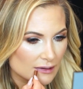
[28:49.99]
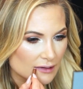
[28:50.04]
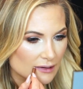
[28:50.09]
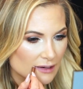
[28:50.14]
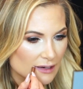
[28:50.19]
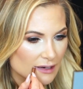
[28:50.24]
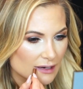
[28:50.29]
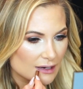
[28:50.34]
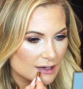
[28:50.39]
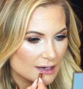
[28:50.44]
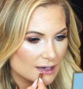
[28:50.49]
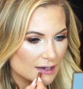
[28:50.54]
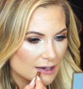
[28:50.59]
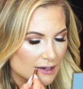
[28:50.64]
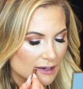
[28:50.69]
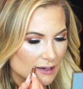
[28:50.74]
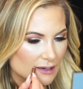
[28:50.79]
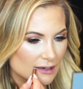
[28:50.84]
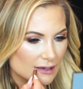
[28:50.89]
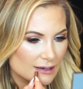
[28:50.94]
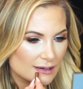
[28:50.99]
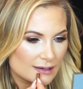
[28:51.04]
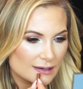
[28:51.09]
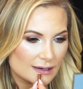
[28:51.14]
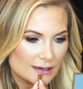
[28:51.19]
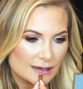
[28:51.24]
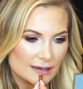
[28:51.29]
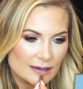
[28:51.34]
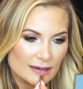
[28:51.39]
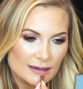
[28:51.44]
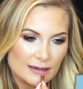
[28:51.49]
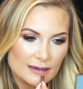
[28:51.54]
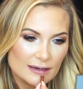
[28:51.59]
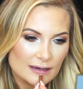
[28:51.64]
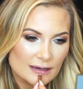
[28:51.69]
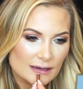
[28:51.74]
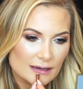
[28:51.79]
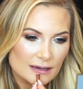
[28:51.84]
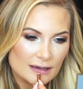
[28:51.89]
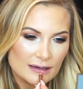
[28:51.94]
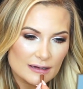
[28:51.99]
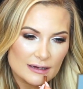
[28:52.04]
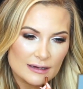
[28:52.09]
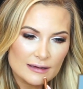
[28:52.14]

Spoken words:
Nobody speaks.